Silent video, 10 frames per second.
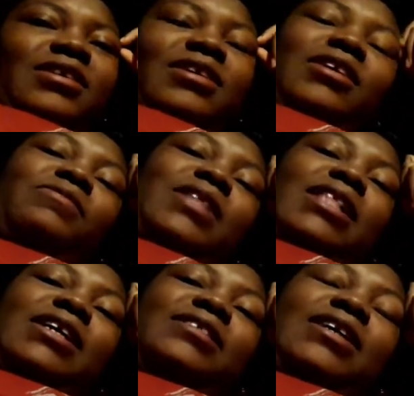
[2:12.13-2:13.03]
You've
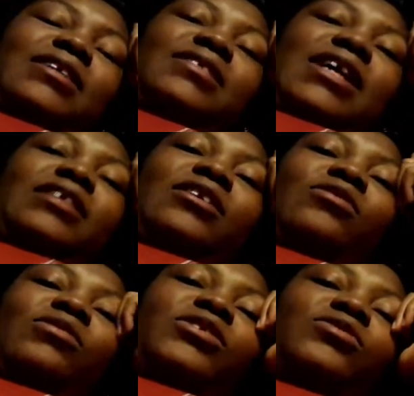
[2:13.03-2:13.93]
started st standing
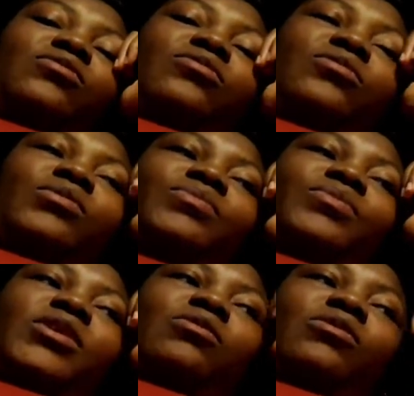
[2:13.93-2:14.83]
on his own, now.
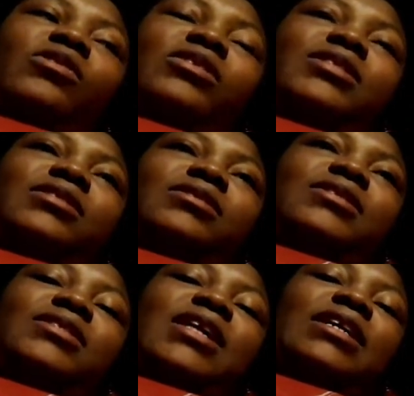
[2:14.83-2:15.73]
You just
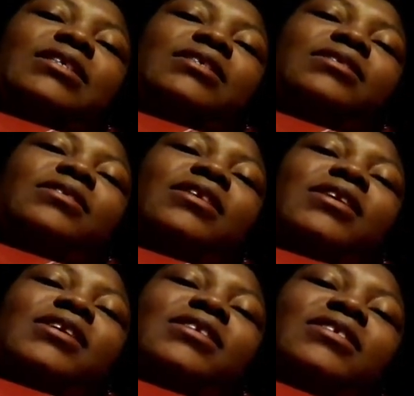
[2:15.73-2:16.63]
stand.
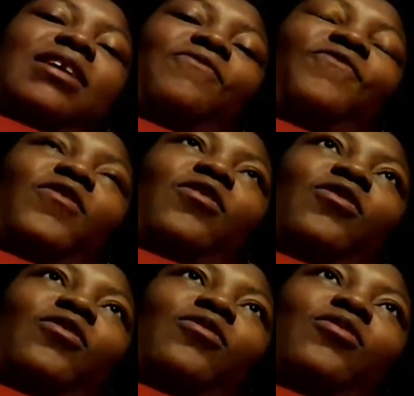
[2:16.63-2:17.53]
Stand
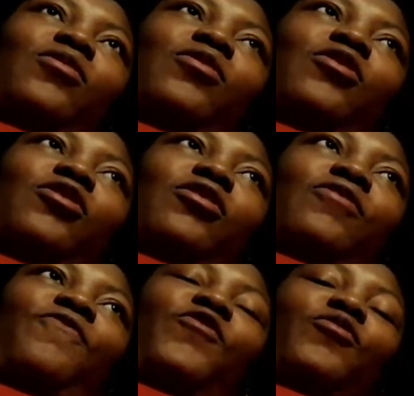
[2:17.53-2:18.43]
for
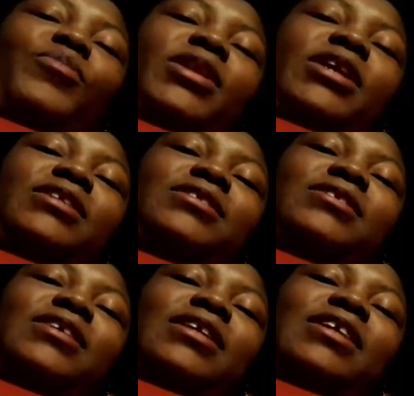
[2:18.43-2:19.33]
few minutes
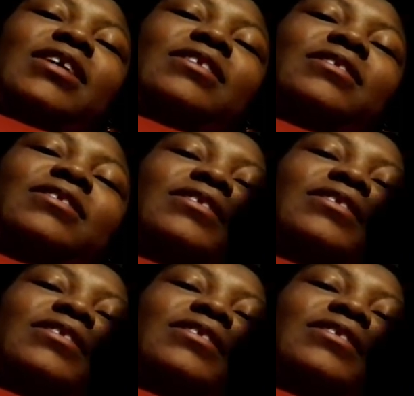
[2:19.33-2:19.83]
and then